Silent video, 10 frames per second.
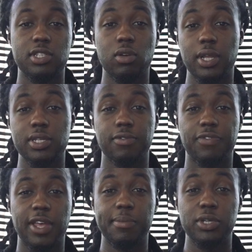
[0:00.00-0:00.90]
So listen,
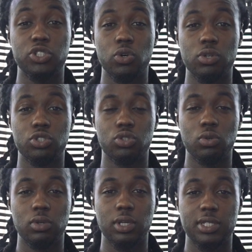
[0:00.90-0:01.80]
fam, it's yours
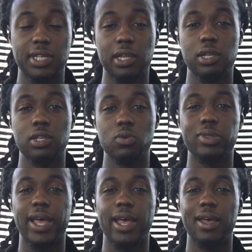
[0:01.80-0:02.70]
truly telling you
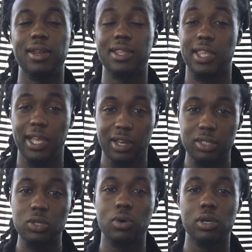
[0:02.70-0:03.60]
that the thing
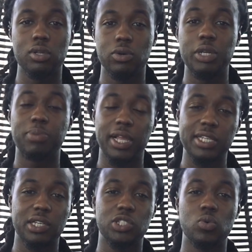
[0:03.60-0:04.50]
that you want to do, the
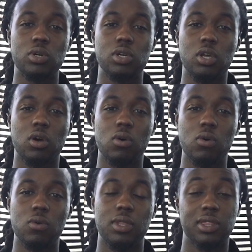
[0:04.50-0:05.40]
place that you want to go,
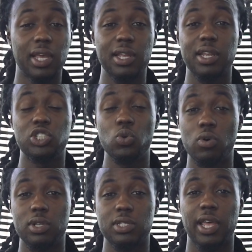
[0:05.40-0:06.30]
the thing that you
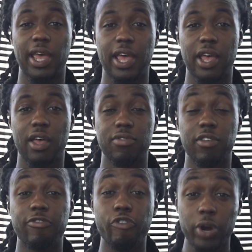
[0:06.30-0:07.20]
want to have,
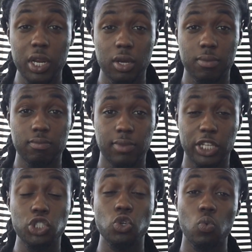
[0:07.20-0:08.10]
the freedom
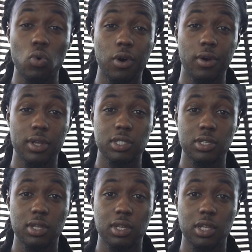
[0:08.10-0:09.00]
that you want,
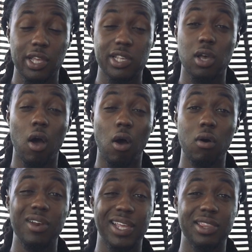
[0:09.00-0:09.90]
is
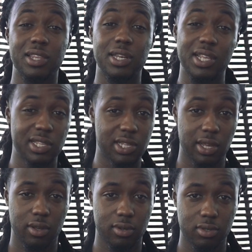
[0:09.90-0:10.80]
all in the
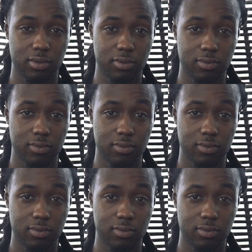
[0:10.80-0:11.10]
details.